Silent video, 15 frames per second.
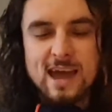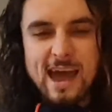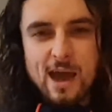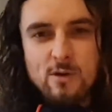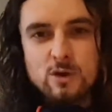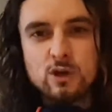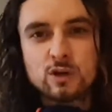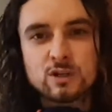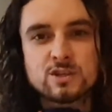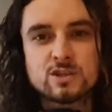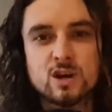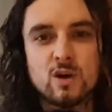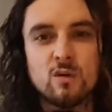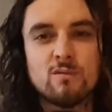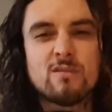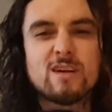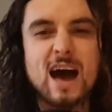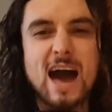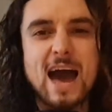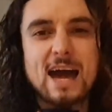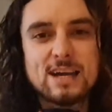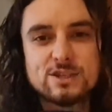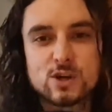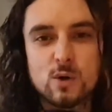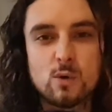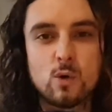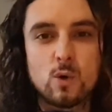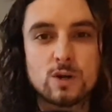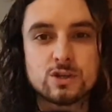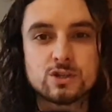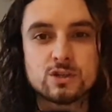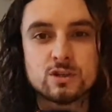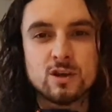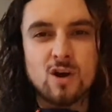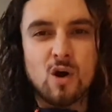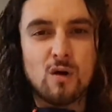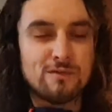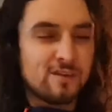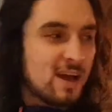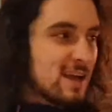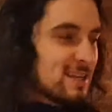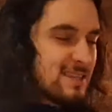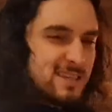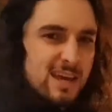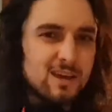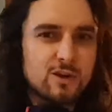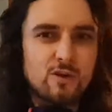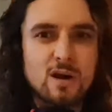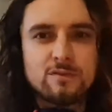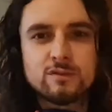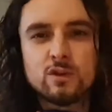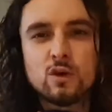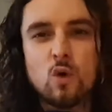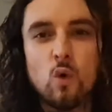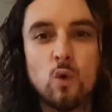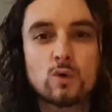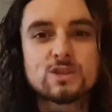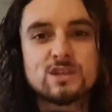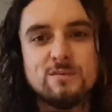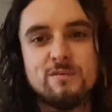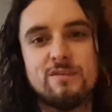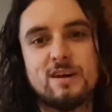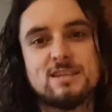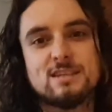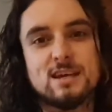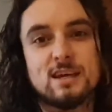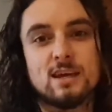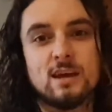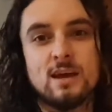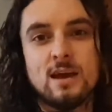how are you going to solve that age-old question of Techcraft or synthetic?